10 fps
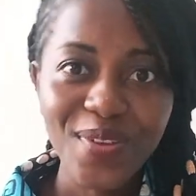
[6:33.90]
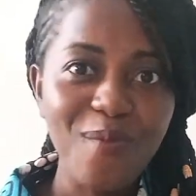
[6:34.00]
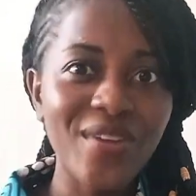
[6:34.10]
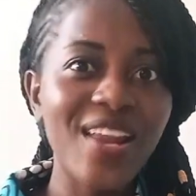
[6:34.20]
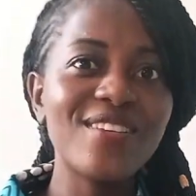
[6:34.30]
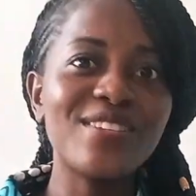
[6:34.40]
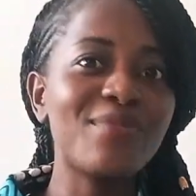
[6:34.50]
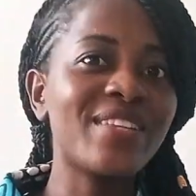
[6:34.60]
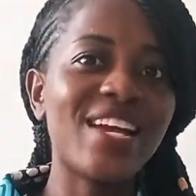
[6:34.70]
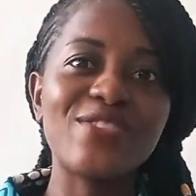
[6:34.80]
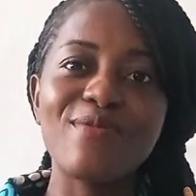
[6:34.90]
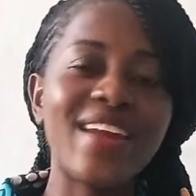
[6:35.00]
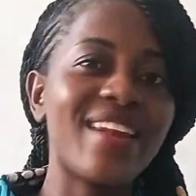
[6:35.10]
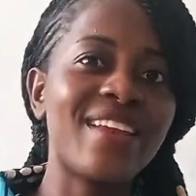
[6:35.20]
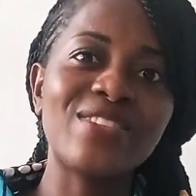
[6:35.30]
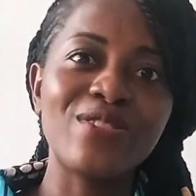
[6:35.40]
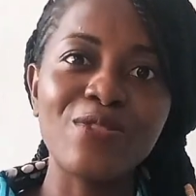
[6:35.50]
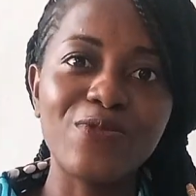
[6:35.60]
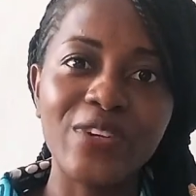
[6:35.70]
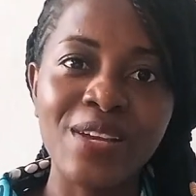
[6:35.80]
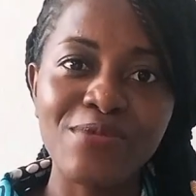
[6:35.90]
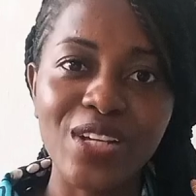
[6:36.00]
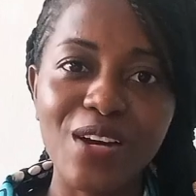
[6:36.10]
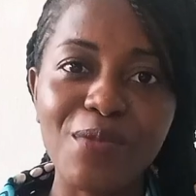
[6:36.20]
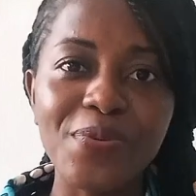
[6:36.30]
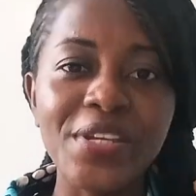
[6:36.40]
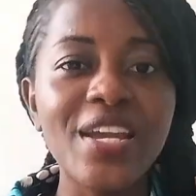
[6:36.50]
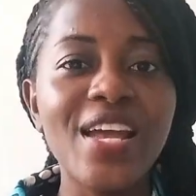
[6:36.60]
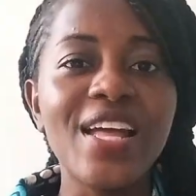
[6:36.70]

But that doesn't mean that she might learn to note for them to copy.